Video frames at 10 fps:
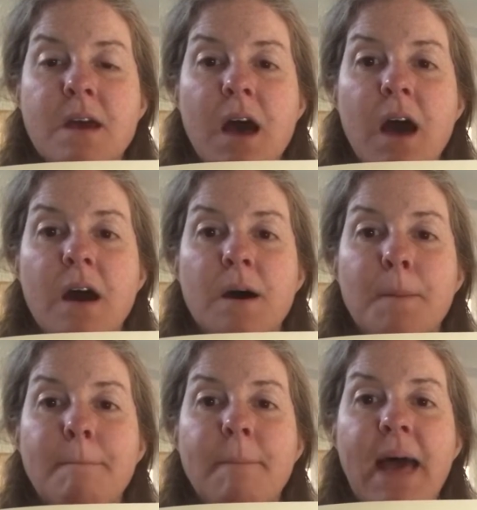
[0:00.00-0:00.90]
A
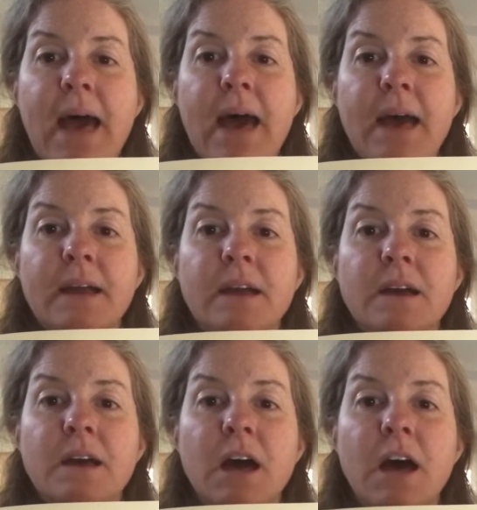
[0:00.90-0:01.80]
bag
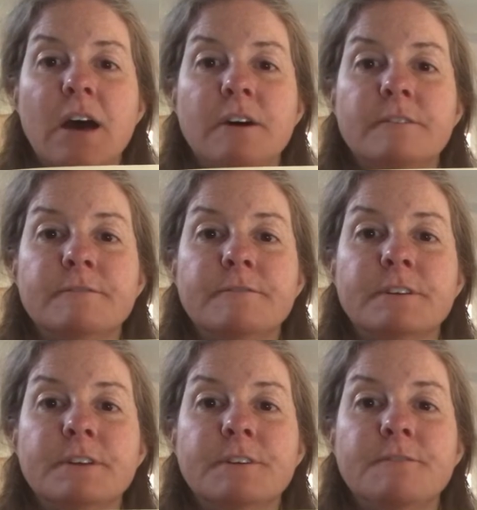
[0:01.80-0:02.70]
of
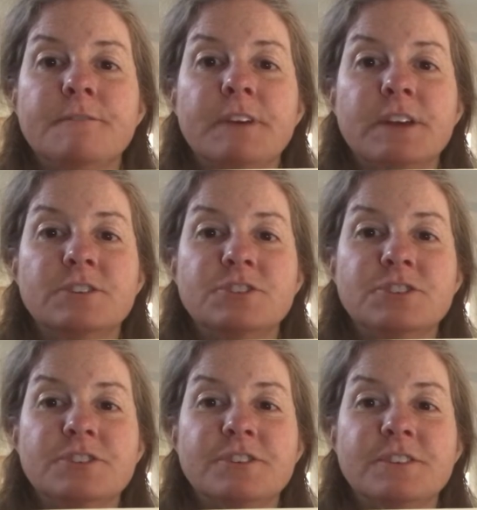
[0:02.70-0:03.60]

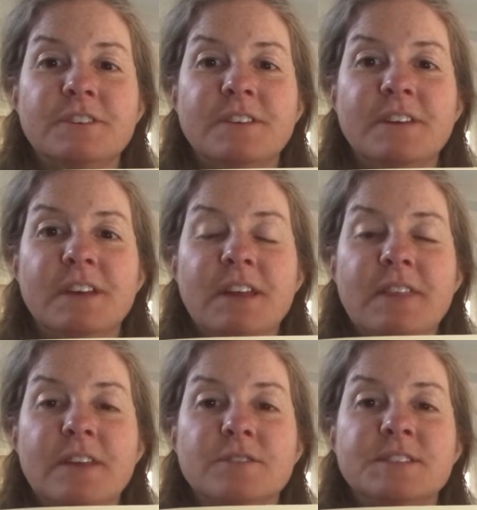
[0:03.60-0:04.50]
fish.
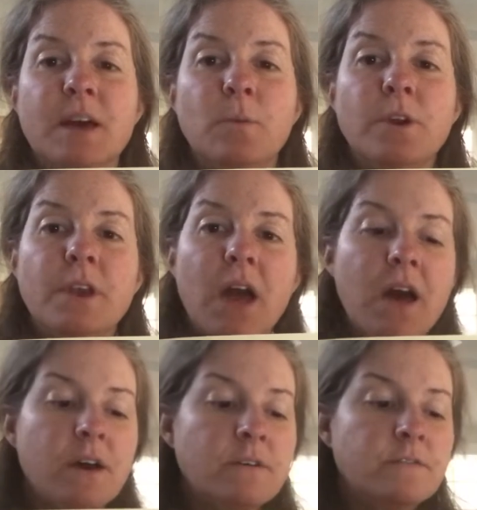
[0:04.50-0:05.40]
There's that word
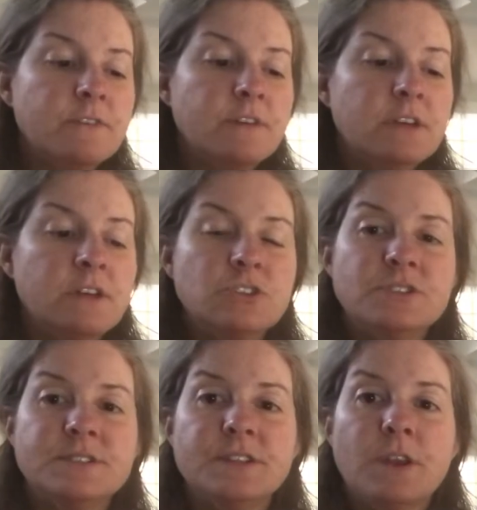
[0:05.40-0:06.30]
of,
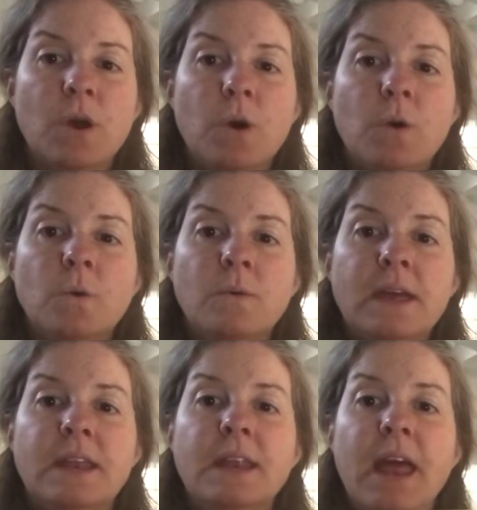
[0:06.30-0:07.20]
just an O
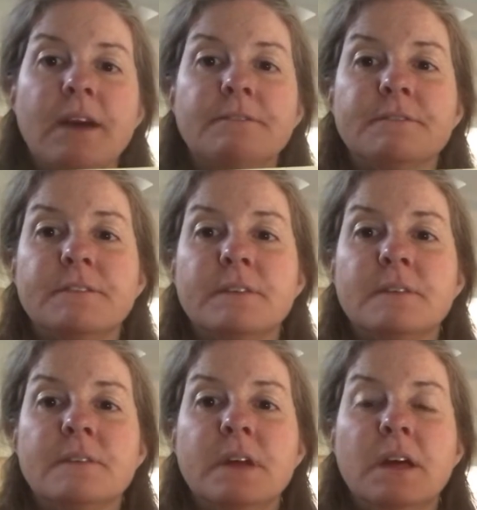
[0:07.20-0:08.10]
and an F.
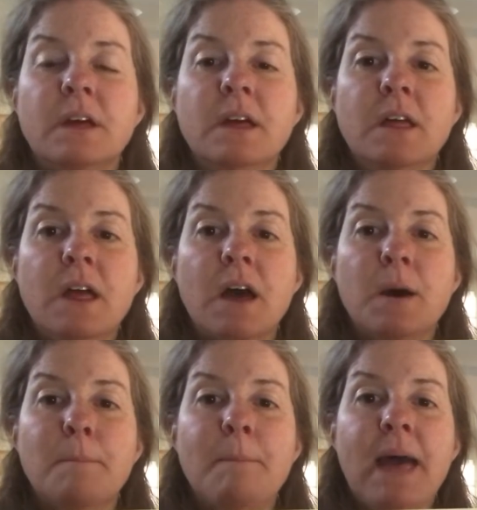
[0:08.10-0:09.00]
A
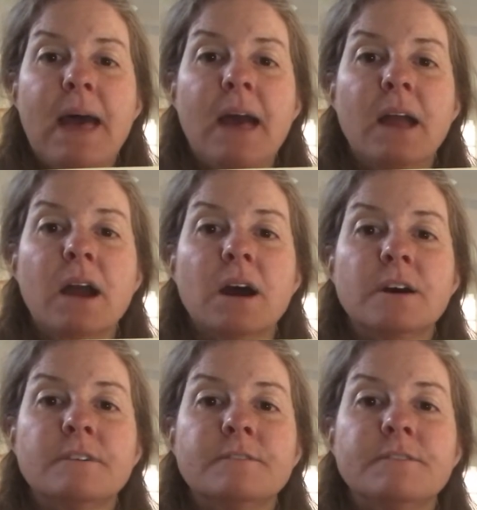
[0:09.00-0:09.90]
bag
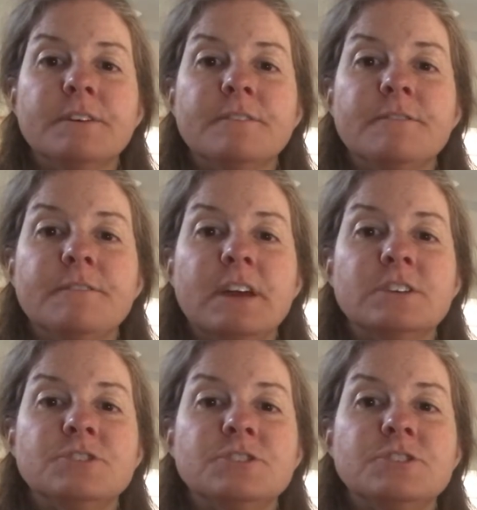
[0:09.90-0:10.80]
of
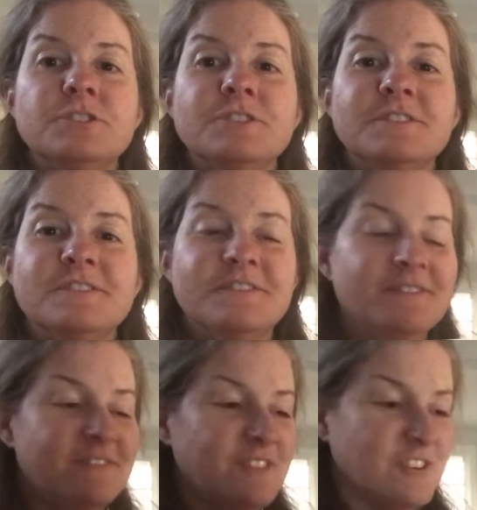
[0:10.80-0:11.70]
fish.
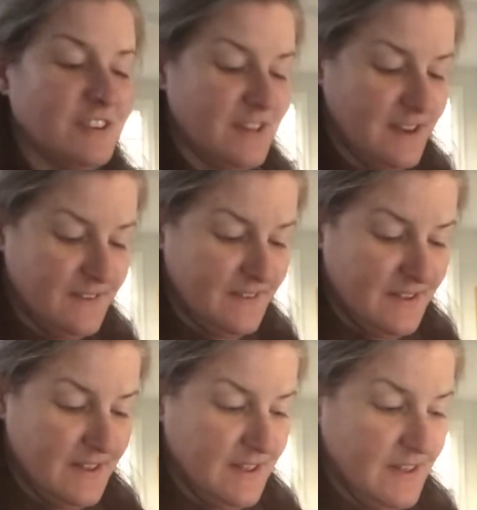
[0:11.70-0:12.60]
Good.
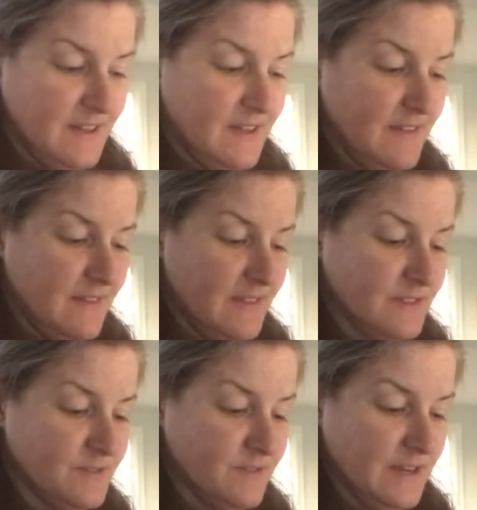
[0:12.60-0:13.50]

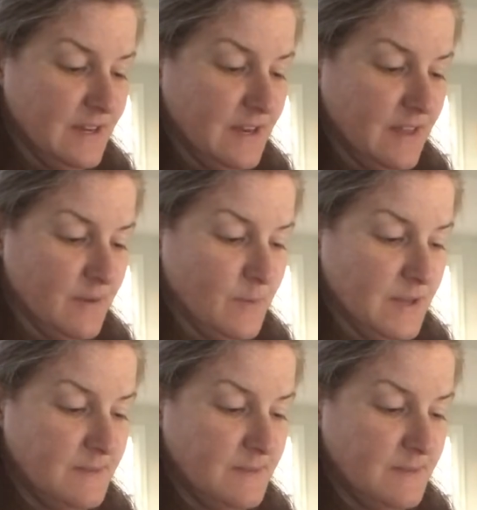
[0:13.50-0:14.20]
Let's read another one.